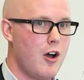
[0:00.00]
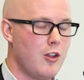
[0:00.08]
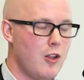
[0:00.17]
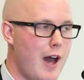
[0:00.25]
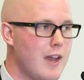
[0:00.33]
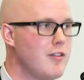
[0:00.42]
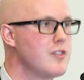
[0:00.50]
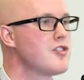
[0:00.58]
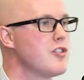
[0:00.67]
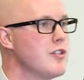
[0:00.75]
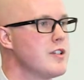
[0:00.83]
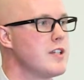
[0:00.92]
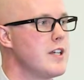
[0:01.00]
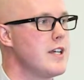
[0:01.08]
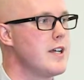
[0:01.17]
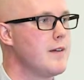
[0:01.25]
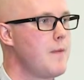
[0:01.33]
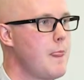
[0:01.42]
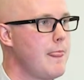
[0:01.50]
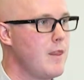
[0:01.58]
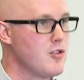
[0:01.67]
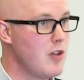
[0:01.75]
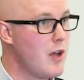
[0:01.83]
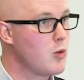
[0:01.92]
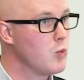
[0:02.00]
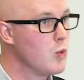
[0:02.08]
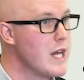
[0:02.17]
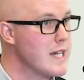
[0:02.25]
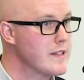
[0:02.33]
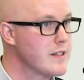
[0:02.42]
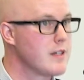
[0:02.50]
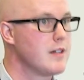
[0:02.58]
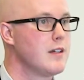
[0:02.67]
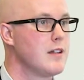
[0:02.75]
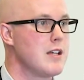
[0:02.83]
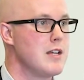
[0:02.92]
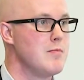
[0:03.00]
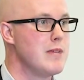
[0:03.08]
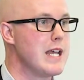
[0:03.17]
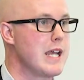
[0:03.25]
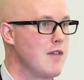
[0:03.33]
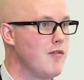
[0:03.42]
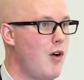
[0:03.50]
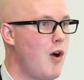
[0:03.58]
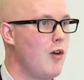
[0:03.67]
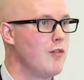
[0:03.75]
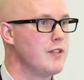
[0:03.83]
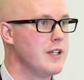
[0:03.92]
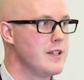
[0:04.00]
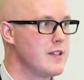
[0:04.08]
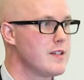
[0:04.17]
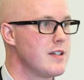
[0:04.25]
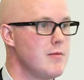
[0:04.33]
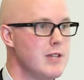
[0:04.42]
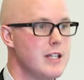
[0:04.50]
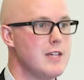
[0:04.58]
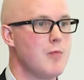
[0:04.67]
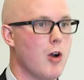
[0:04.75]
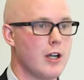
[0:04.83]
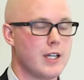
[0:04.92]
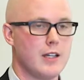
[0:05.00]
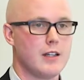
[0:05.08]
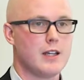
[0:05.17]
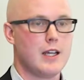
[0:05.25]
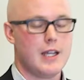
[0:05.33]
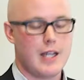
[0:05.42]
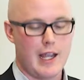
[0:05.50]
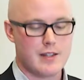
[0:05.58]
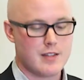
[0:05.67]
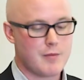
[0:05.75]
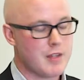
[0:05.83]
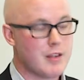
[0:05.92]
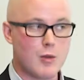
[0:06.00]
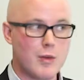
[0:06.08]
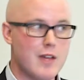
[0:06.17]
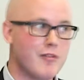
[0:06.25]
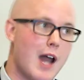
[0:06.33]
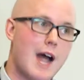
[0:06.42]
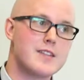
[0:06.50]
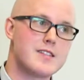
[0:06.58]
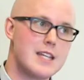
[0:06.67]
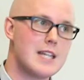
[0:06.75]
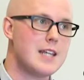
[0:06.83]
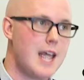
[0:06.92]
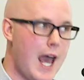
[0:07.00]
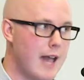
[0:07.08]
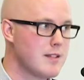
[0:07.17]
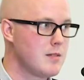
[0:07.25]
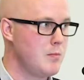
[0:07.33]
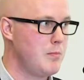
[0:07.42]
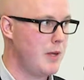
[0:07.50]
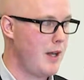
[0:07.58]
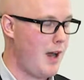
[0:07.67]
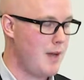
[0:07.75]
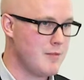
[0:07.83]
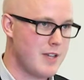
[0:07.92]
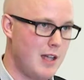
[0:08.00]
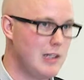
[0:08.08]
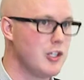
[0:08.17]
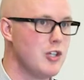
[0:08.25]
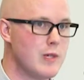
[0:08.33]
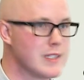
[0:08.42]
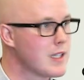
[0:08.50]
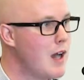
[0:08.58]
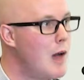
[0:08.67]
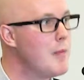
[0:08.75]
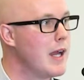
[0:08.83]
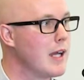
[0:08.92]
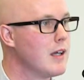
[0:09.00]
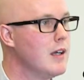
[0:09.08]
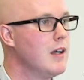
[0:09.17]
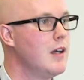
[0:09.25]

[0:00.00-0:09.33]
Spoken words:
uncertainty. There's a lot of risk in being involved in the CBD market. And something that we have not seen yet, but I'm telling you it's coming,